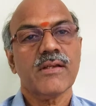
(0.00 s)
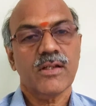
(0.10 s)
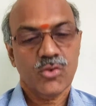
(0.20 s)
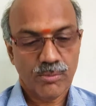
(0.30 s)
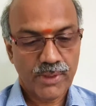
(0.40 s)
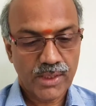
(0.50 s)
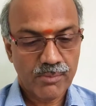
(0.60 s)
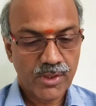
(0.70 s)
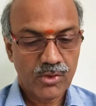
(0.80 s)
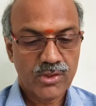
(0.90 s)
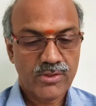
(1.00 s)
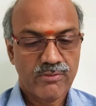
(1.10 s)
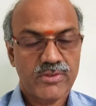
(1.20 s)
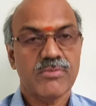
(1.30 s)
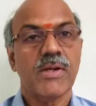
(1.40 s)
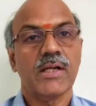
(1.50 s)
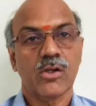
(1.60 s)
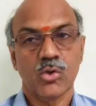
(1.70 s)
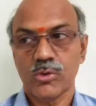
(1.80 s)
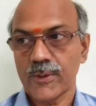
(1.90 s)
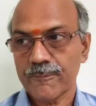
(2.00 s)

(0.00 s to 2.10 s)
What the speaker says: are also applicable into the savings bank account.